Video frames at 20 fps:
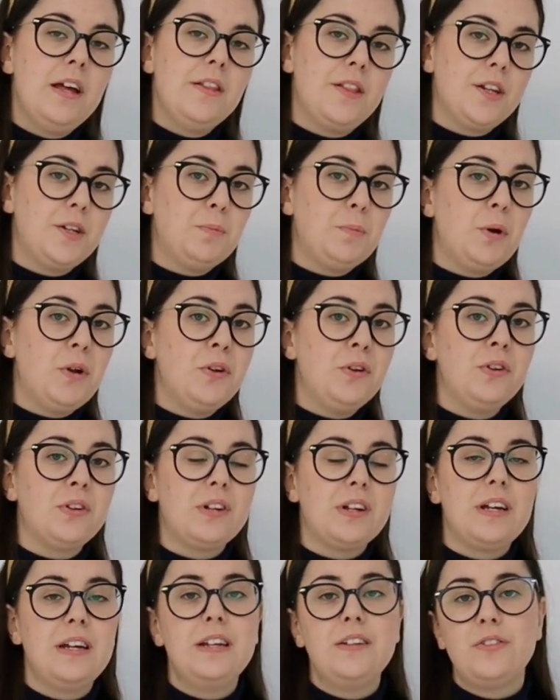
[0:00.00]
This product
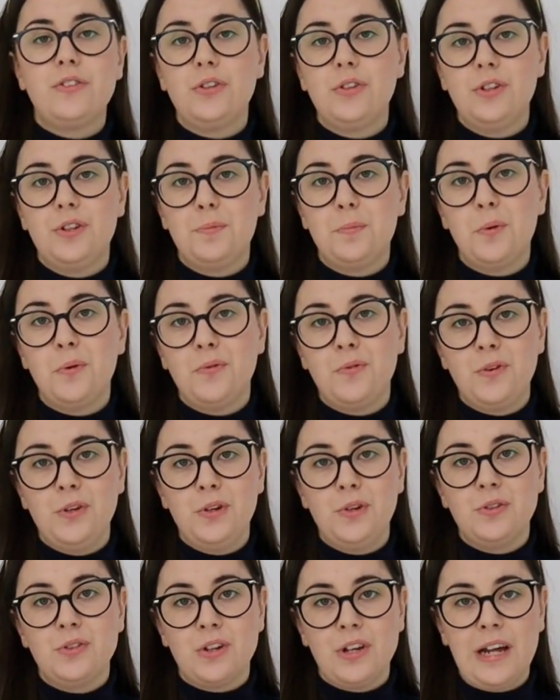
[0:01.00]
is suitable for
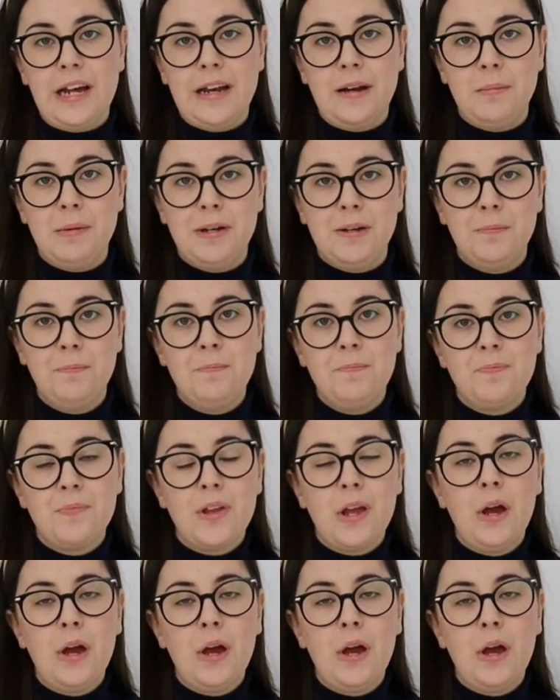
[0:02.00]
use on aluminium,